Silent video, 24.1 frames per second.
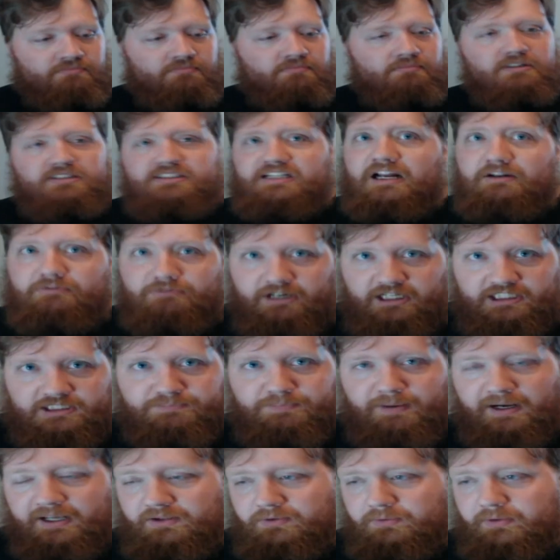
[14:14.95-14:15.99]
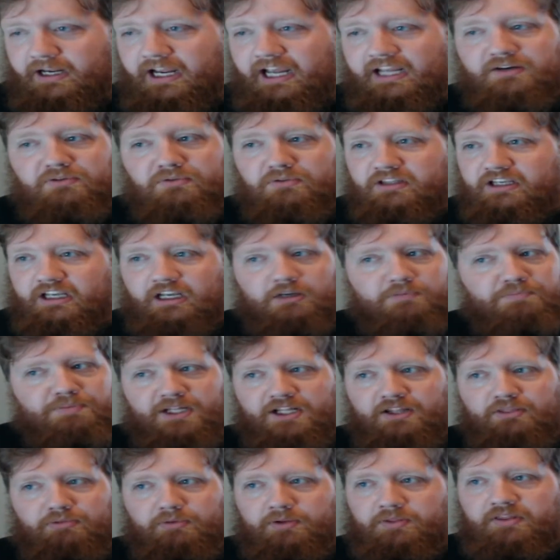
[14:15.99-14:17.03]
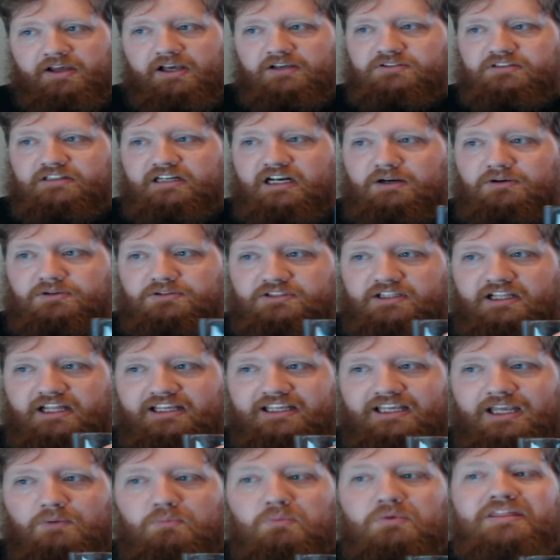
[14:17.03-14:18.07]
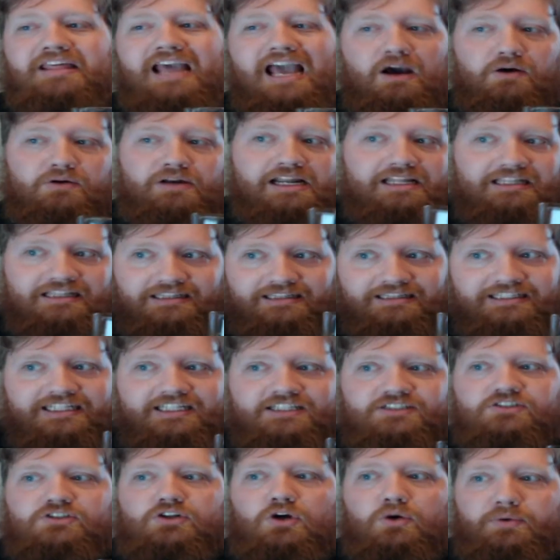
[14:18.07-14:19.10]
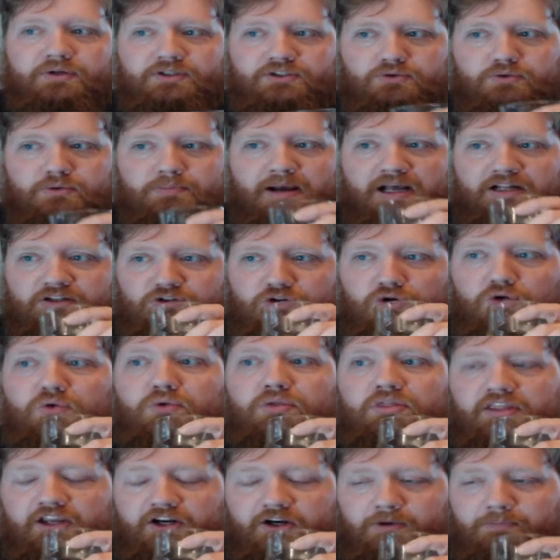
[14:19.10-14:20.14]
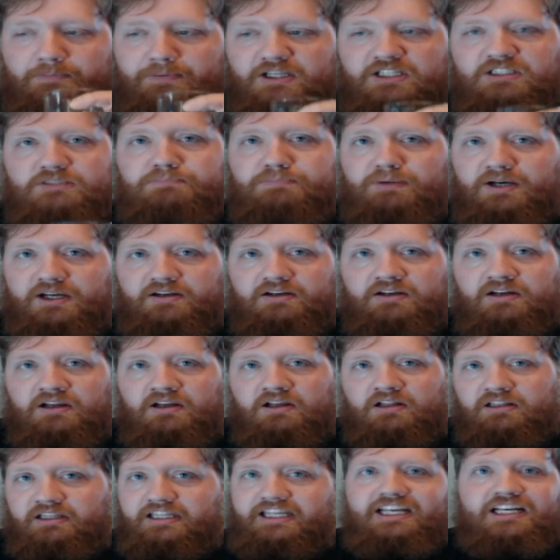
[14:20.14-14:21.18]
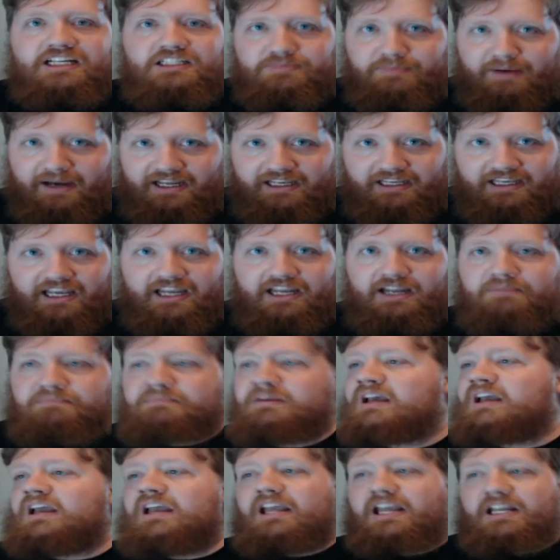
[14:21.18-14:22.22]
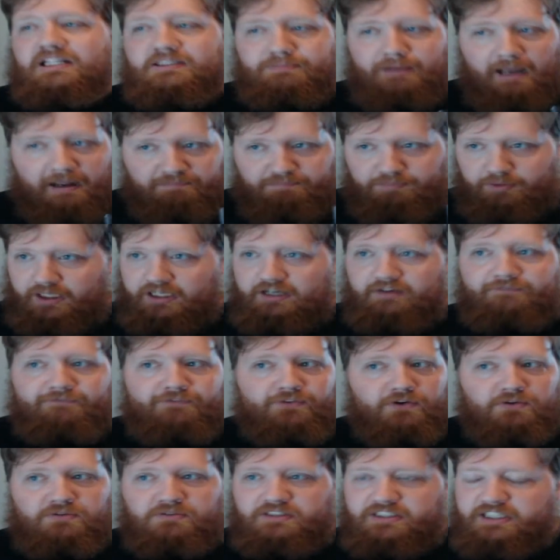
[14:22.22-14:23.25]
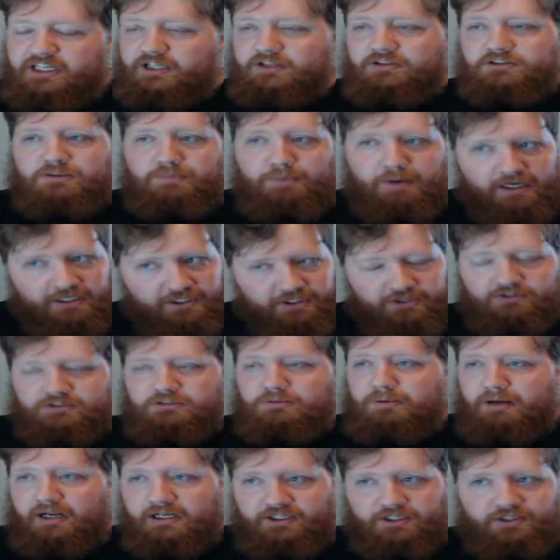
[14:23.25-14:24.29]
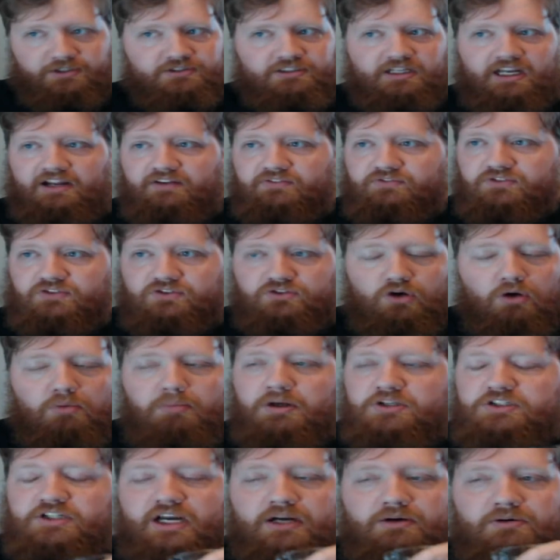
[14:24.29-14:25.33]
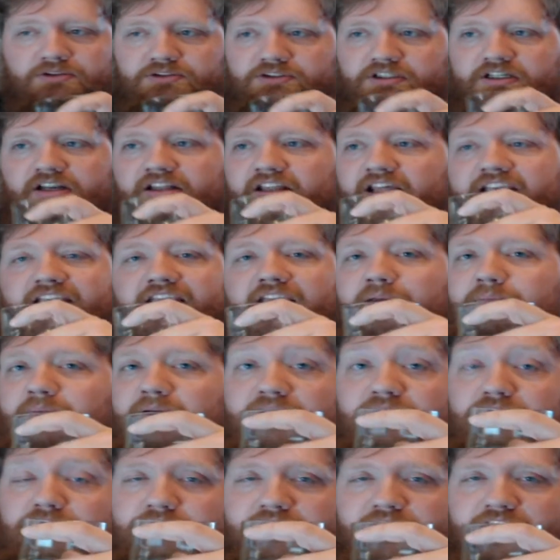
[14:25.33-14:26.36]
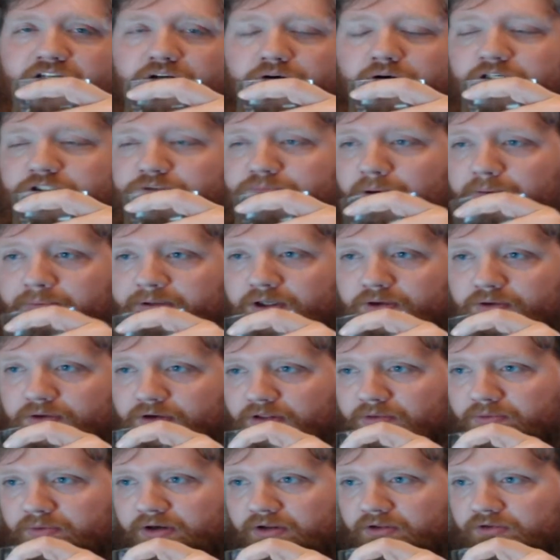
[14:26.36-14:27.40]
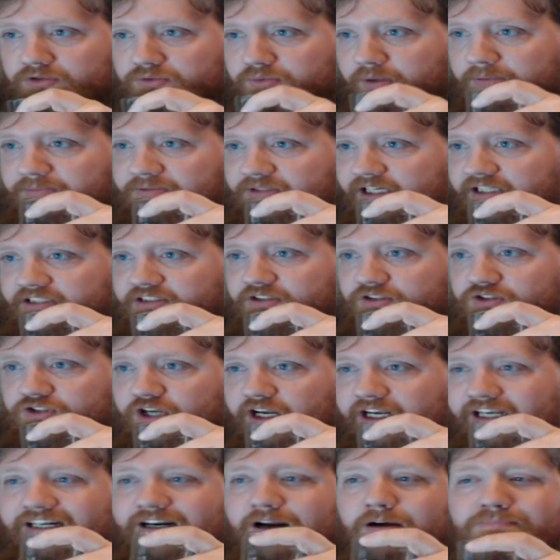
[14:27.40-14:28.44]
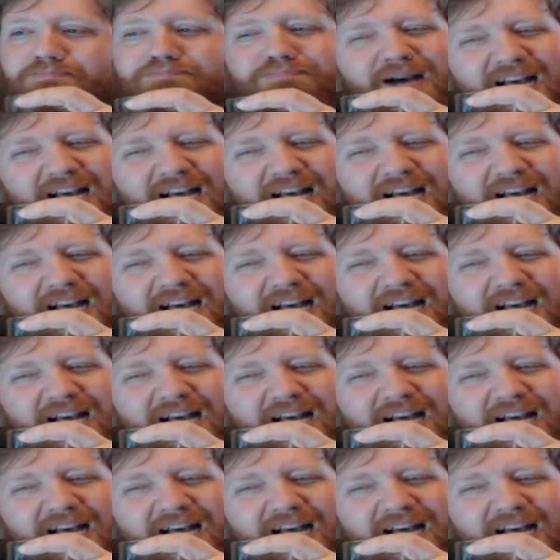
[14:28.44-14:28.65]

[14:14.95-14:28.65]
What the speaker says: It's not Rust, by the way. I don't think I could play 3,000 hours of that game without at least going to about 2 therapists. But League's my game. I've played it for years upon years upon years. I have so much hours into that game. I don't really know. I should probably go to one of those websites and check it out.